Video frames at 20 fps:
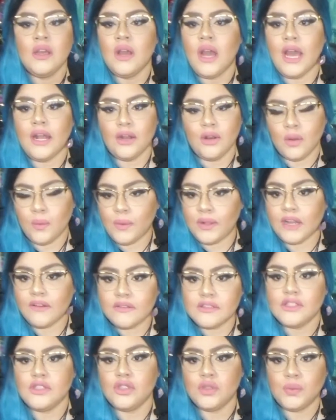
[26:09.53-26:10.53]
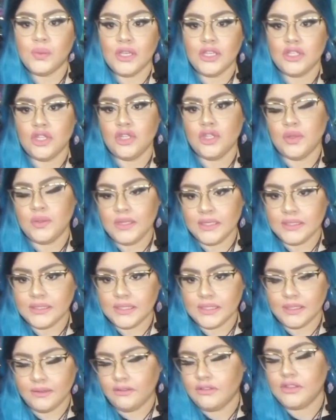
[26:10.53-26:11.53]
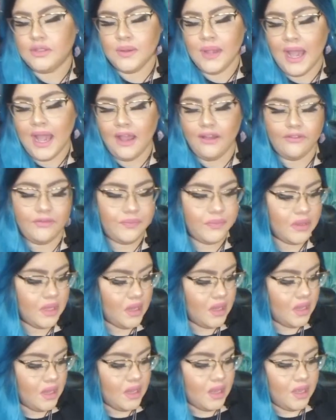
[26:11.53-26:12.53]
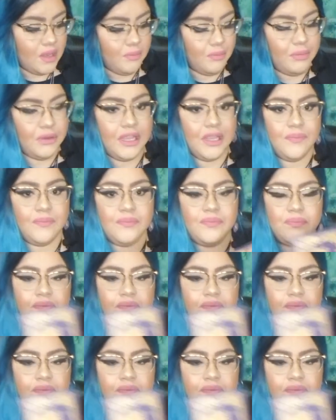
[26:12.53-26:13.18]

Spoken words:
I don't know, whatever situation you need to have. But